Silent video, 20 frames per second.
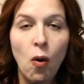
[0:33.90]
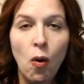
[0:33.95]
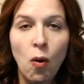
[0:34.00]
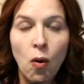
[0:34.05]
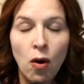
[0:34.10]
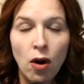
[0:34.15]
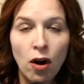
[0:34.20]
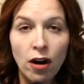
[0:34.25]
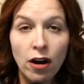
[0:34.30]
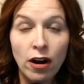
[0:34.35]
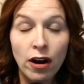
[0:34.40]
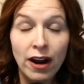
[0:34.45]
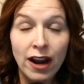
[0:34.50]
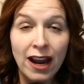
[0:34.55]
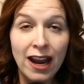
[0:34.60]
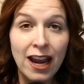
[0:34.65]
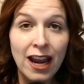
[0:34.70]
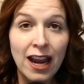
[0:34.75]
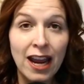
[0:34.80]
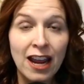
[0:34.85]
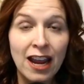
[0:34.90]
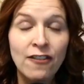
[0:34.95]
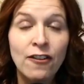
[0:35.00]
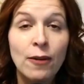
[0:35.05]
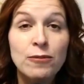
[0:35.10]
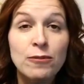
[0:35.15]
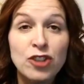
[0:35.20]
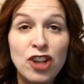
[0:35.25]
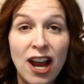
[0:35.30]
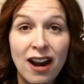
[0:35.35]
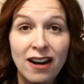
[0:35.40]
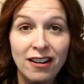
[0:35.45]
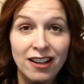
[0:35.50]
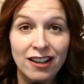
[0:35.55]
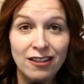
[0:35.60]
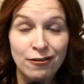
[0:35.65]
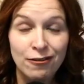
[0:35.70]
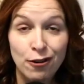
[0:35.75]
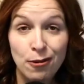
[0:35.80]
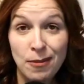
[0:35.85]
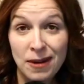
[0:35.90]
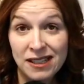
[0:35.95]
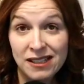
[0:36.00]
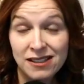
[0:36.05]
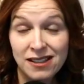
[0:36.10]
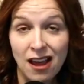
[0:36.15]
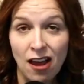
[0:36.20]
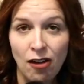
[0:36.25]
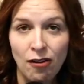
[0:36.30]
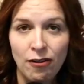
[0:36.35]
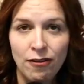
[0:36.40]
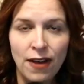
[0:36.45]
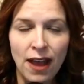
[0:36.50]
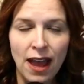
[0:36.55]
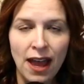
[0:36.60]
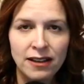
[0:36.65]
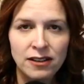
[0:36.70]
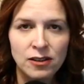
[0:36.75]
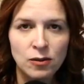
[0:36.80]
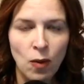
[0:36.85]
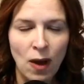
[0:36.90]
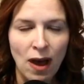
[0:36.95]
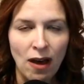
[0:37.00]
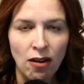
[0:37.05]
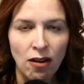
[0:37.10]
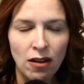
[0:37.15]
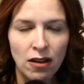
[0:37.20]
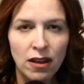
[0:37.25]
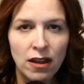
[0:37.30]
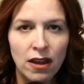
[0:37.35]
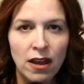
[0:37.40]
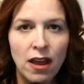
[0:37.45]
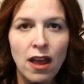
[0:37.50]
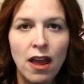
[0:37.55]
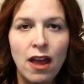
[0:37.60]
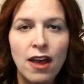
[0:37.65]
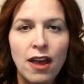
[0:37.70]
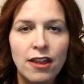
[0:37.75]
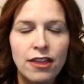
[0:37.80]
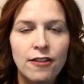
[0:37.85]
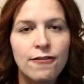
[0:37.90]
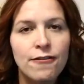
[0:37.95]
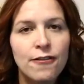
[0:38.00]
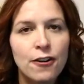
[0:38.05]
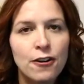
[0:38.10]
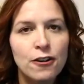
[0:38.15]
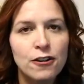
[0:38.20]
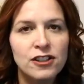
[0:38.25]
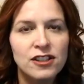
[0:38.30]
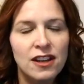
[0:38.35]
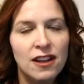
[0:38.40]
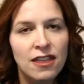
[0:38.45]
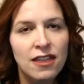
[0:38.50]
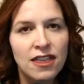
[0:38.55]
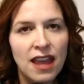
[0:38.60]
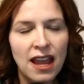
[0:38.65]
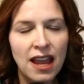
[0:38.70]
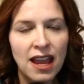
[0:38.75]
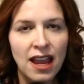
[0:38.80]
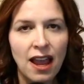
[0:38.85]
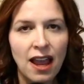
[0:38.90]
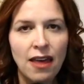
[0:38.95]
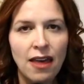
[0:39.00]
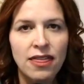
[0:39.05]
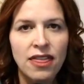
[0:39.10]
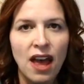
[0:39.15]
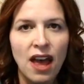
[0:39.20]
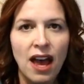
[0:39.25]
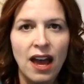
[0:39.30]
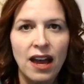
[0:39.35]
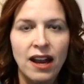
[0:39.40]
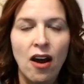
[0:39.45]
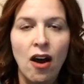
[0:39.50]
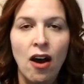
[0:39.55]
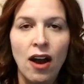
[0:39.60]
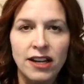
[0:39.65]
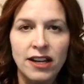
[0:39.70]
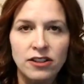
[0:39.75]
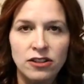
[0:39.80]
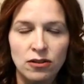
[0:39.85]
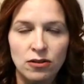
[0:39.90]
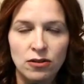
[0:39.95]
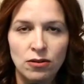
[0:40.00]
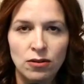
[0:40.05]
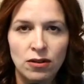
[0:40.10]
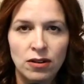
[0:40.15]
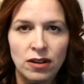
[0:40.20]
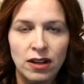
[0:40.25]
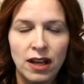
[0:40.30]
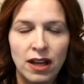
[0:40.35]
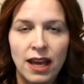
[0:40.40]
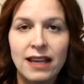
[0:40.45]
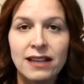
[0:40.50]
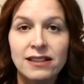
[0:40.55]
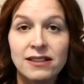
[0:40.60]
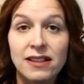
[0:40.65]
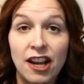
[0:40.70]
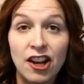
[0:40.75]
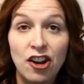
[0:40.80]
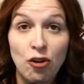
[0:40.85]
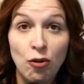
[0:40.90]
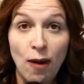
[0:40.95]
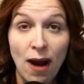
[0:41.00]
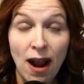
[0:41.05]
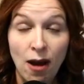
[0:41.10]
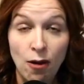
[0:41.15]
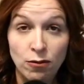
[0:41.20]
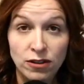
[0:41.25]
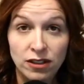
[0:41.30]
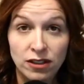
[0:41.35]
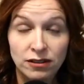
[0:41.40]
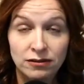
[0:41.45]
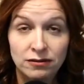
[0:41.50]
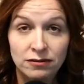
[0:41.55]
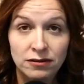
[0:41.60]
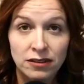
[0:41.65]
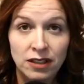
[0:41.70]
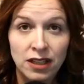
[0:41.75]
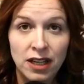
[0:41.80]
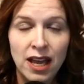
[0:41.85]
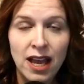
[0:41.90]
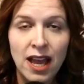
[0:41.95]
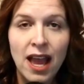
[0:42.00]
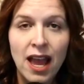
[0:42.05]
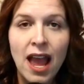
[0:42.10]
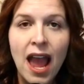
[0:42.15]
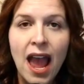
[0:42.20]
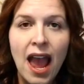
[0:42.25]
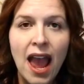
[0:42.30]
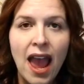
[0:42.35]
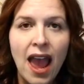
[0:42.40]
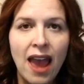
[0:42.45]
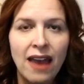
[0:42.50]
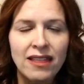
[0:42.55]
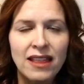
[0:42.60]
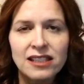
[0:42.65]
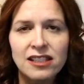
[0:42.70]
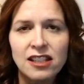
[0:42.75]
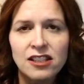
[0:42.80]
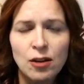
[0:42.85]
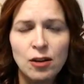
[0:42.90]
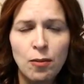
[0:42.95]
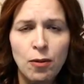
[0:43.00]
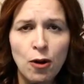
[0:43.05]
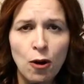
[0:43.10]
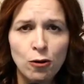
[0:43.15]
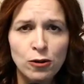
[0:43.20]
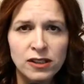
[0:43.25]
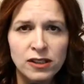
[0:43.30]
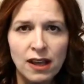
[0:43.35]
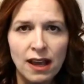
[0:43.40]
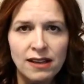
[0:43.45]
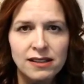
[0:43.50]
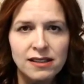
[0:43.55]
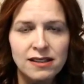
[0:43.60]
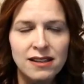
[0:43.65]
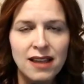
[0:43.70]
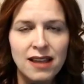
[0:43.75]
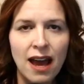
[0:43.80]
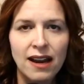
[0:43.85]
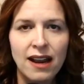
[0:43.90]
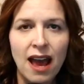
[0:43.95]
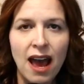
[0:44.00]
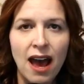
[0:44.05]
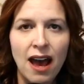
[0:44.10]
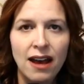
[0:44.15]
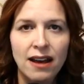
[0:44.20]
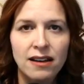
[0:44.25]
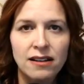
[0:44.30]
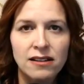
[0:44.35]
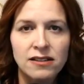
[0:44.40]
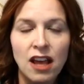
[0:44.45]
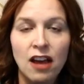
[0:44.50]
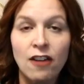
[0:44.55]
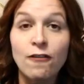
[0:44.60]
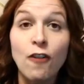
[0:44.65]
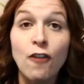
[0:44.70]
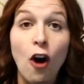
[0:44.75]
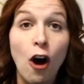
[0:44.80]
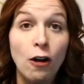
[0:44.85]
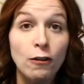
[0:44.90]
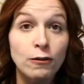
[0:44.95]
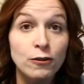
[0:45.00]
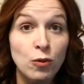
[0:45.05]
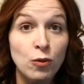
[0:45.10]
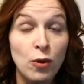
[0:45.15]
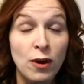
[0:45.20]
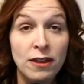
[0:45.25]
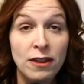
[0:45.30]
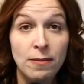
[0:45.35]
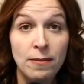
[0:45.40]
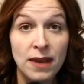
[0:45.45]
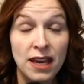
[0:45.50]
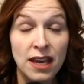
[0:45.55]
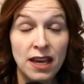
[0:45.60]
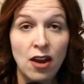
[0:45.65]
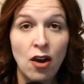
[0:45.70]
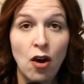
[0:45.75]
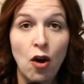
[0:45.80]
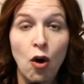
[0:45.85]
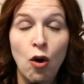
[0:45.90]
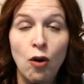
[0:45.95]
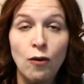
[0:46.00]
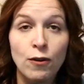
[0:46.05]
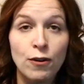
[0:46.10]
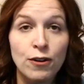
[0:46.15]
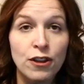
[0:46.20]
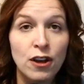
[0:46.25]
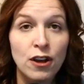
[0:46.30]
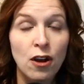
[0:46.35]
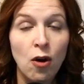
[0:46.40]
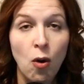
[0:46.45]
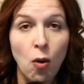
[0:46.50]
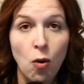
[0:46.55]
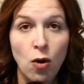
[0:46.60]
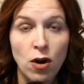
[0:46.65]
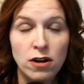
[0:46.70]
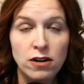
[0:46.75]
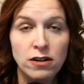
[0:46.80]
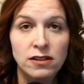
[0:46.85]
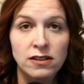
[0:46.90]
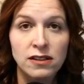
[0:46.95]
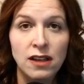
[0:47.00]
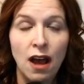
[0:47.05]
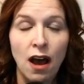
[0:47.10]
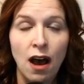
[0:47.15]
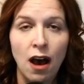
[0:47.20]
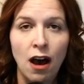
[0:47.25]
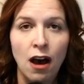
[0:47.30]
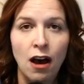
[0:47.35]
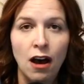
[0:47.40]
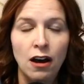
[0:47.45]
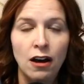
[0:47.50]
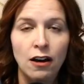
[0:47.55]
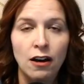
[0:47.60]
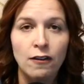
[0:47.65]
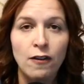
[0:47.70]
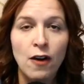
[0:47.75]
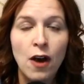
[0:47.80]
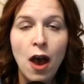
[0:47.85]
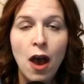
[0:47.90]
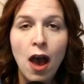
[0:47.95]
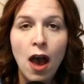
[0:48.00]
or if I'm channeling for myself as well, the first thing that I do is I ground. And this is a process that has evolved with me over the course of